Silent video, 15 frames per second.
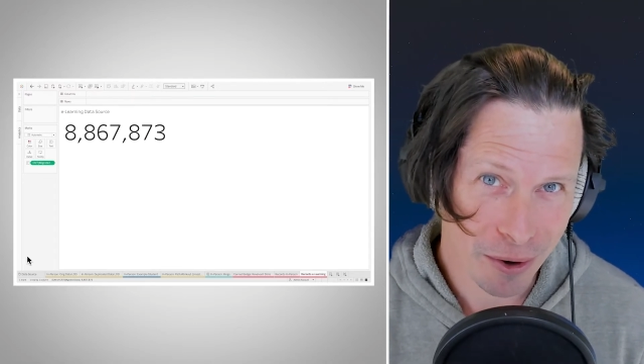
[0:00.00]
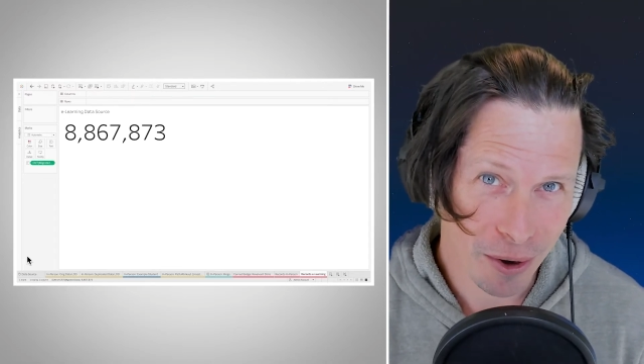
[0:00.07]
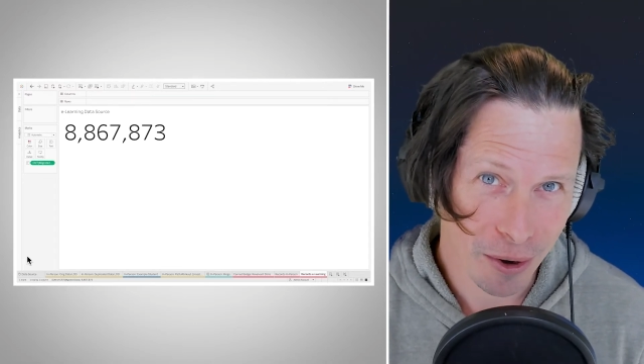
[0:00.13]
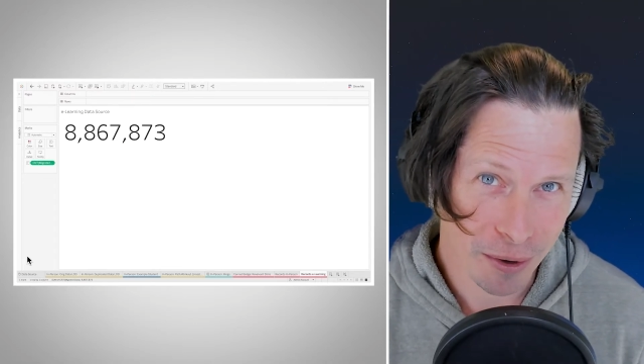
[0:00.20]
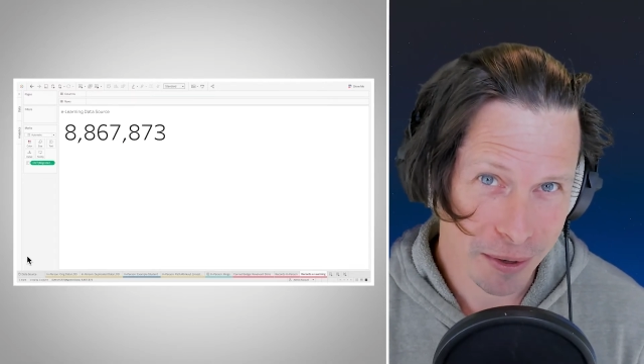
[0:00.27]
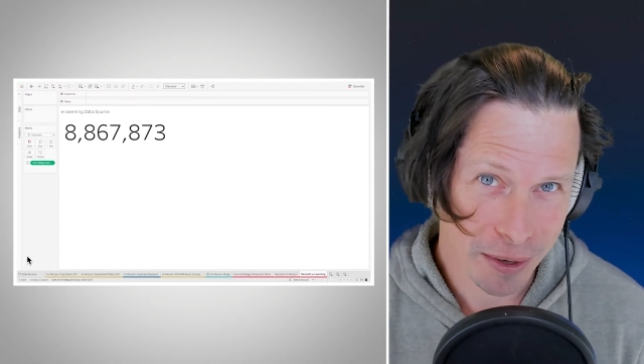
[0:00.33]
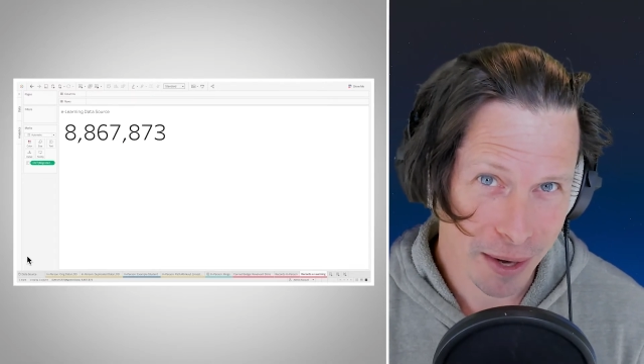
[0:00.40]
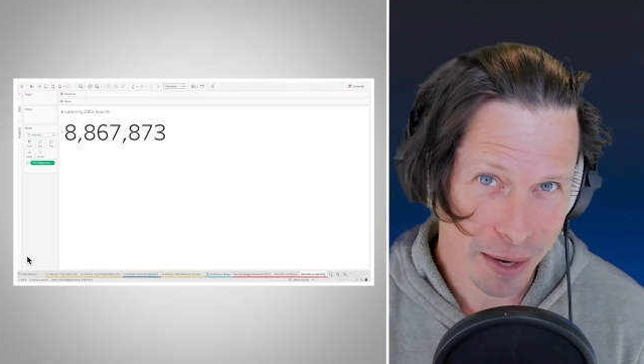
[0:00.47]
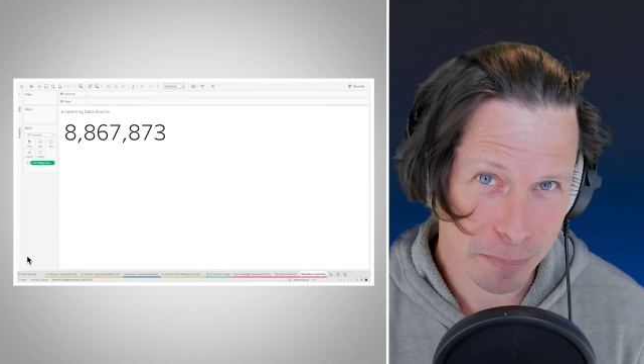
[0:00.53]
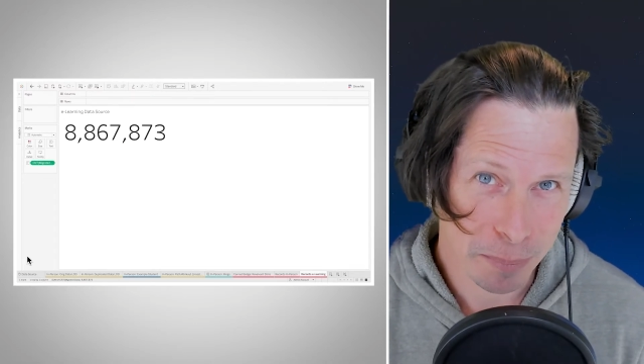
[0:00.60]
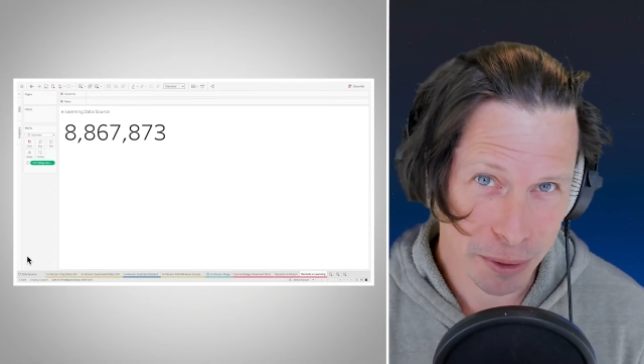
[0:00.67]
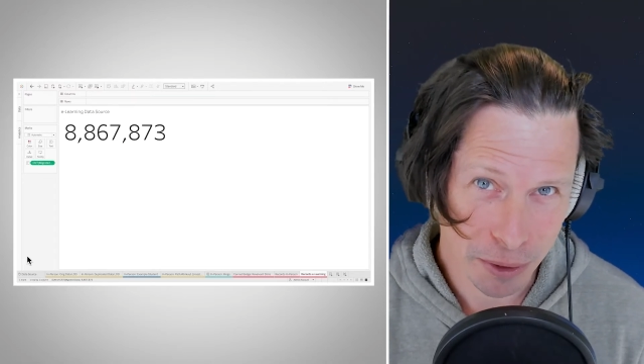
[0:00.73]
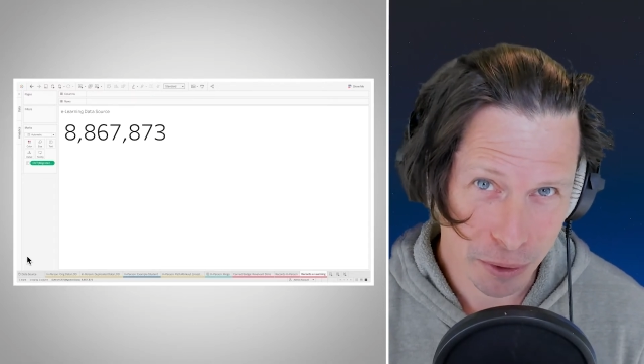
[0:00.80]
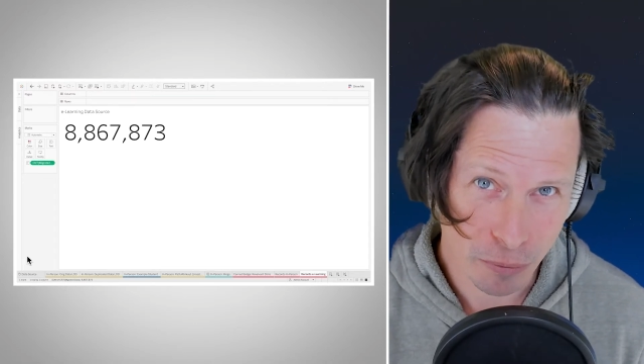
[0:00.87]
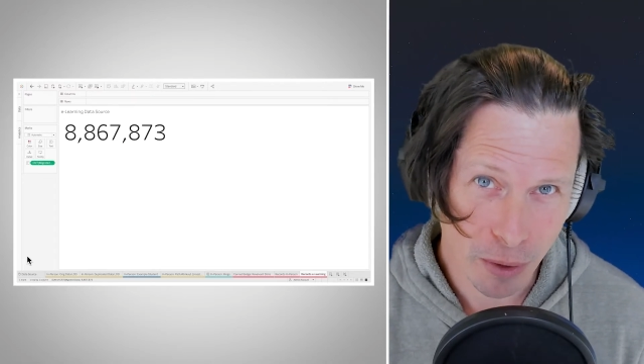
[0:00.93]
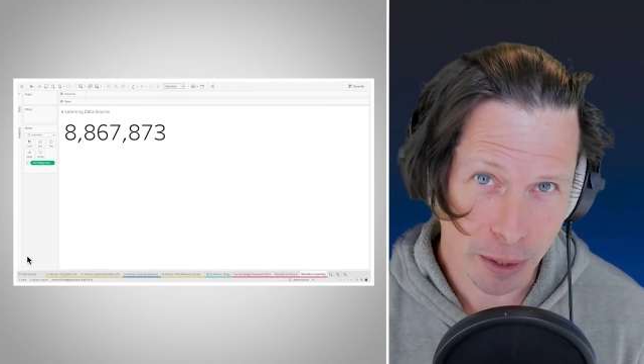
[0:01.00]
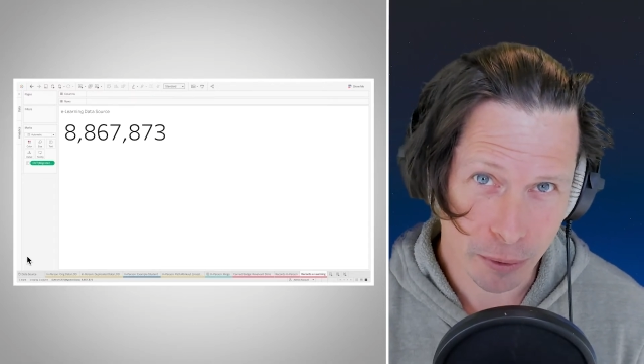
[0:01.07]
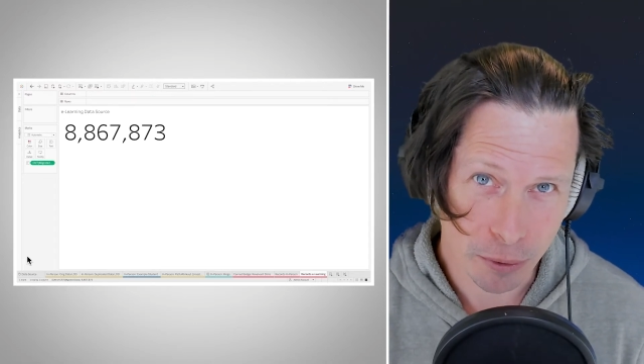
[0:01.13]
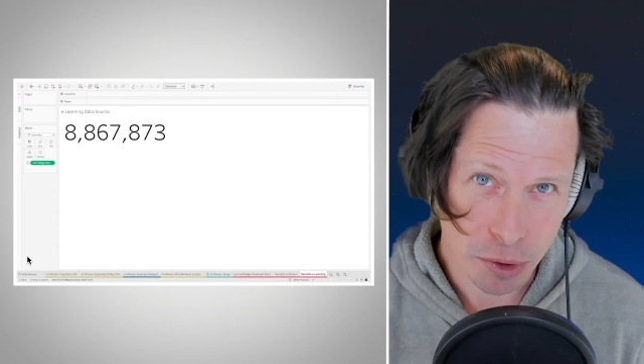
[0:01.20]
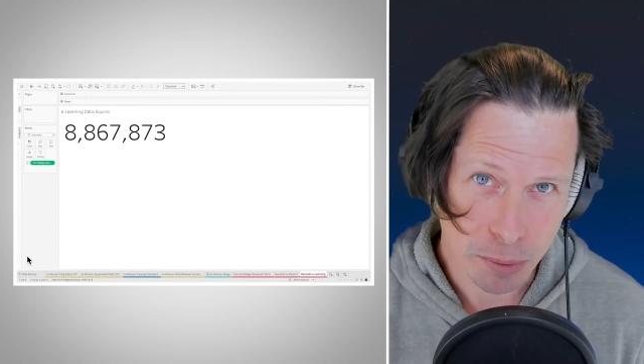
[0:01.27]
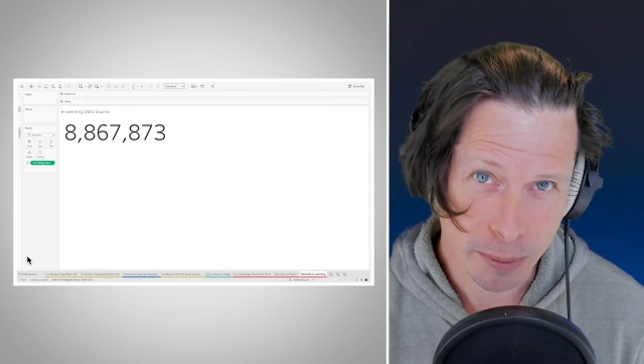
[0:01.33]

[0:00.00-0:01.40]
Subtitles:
on 9 million records,